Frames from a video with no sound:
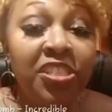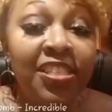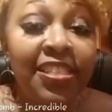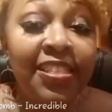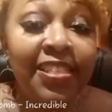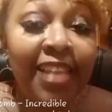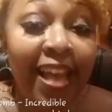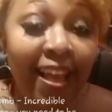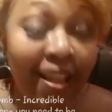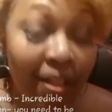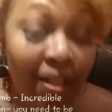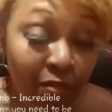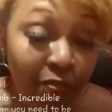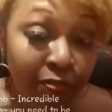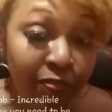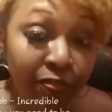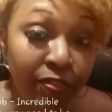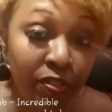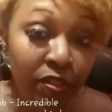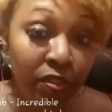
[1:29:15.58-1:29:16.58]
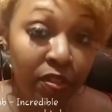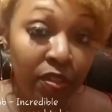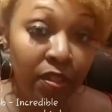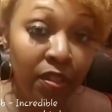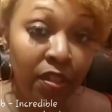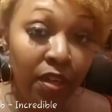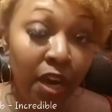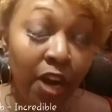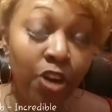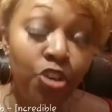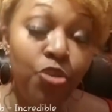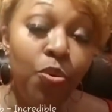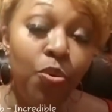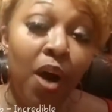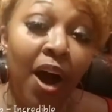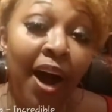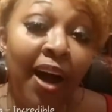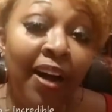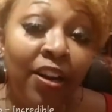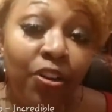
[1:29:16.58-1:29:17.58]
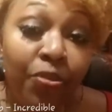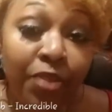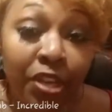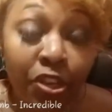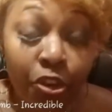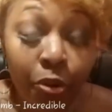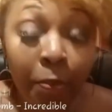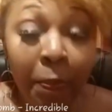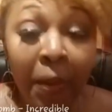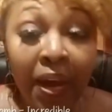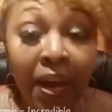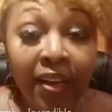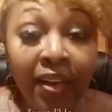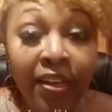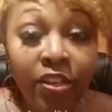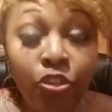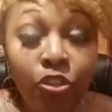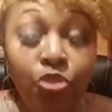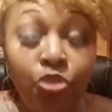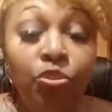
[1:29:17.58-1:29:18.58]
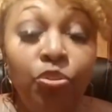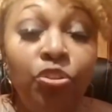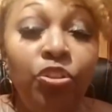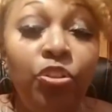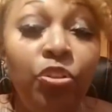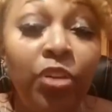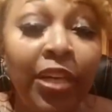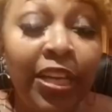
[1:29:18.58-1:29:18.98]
of yourself? Are you honoring your body?